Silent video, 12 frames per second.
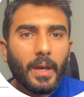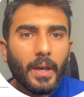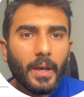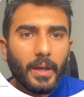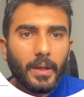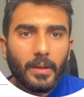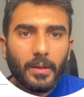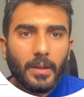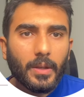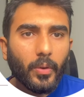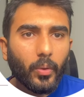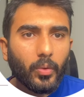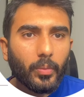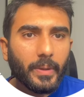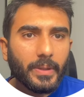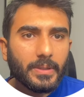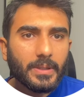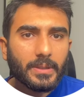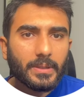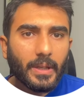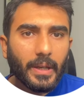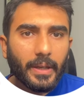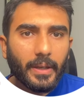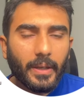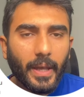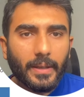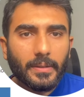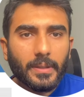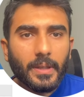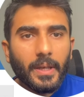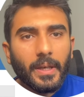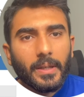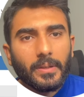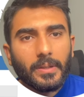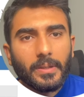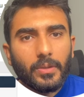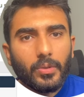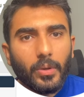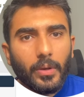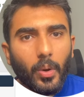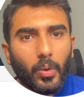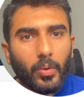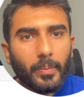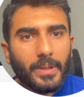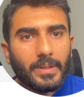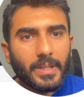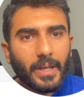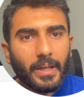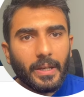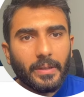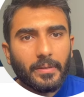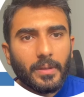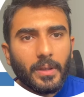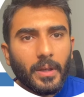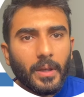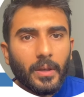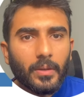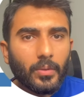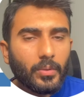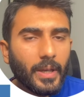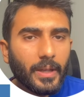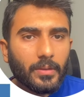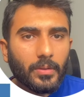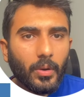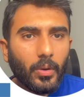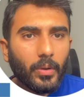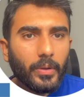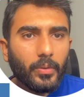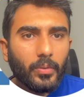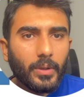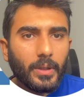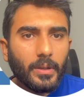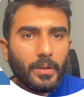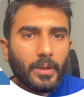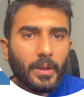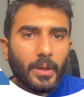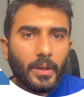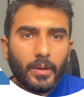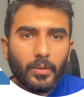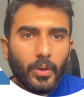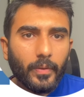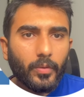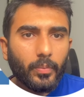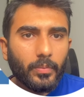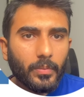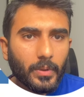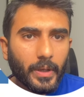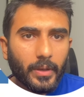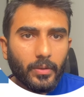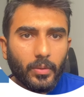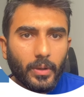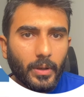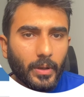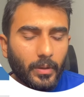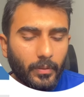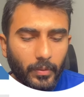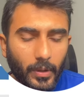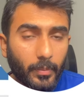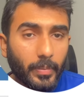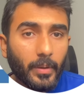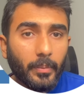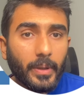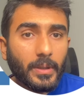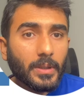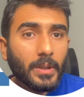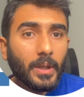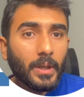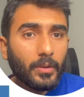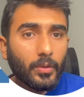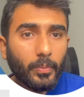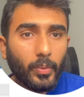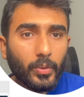and the document. Just click next. This is your document checklist, so that's all you need. Now you have to get your work permit, your